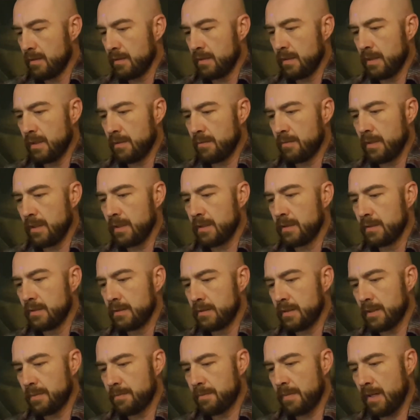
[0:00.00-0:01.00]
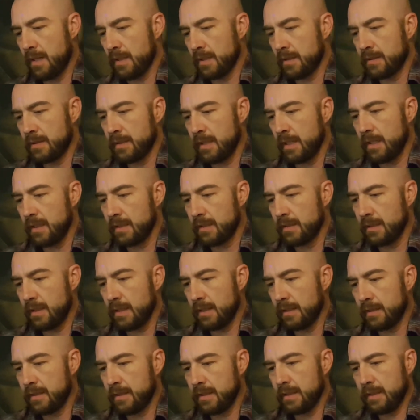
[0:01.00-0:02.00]
Anyway, this box set,
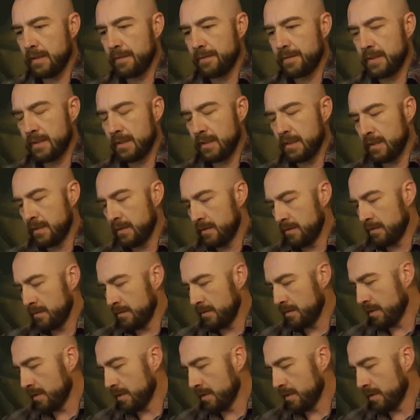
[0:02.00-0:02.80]
I think I've seen